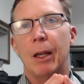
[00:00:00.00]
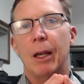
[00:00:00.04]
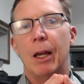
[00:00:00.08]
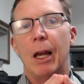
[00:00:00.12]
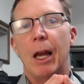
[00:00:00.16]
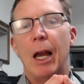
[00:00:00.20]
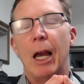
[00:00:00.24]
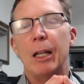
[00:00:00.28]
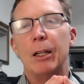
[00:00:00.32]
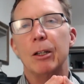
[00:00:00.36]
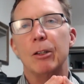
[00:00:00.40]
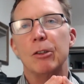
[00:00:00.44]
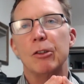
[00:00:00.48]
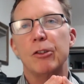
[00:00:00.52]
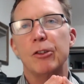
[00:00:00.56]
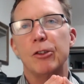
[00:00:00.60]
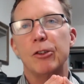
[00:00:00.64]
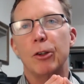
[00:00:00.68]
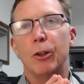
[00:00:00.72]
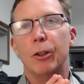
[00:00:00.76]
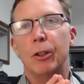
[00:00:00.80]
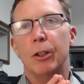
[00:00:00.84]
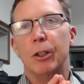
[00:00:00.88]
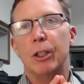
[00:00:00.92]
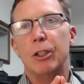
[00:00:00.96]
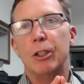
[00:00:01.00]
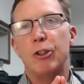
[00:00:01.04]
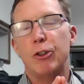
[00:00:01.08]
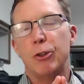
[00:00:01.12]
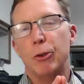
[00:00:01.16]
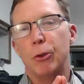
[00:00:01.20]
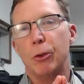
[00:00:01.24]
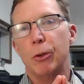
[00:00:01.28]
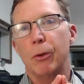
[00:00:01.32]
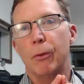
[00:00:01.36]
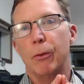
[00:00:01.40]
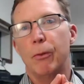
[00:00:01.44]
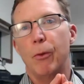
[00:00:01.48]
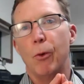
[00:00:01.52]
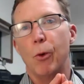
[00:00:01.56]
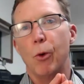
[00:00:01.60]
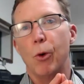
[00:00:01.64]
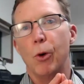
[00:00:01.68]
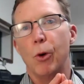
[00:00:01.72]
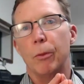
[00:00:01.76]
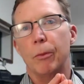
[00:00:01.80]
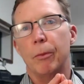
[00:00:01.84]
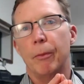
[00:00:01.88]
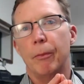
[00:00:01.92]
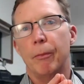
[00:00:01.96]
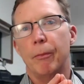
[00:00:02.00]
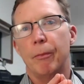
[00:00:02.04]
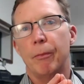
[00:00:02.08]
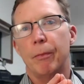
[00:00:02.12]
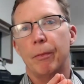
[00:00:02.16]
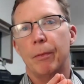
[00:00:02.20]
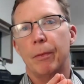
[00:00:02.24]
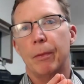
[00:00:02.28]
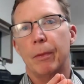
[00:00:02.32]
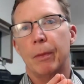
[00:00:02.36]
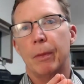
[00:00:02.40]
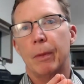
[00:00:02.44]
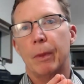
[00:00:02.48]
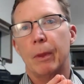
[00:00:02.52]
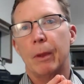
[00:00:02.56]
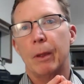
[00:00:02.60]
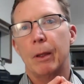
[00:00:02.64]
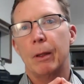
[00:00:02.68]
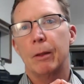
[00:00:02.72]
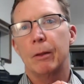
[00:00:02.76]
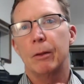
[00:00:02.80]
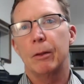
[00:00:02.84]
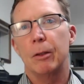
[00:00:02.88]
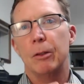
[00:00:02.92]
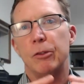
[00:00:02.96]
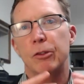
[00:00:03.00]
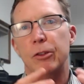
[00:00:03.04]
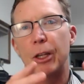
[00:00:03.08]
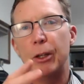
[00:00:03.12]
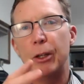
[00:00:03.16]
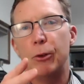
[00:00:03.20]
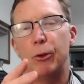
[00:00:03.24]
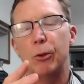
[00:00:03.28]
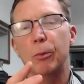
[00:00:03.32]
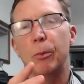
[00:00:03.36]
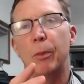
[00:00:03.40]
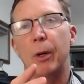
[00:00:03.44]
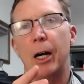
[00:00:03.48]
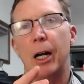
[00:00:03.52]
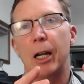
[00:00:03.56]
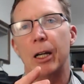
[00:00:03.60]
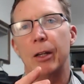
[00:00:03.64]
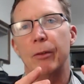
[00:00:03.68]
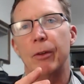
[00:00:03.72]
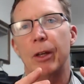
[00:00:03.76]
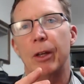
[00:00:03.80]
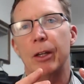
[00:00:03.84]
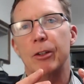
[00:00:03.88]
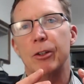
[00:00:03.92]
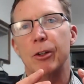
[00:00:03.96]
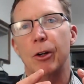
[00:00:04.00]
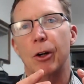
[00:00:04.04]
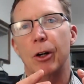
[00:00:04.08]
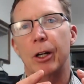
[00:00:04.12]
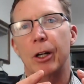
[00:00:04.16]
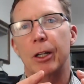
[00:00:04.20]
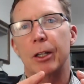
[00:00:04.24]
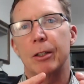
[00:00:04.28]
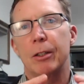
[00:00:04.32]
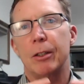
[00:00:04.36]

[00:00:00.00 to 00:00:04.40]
And it certainly shouldn't form the central part of our diet.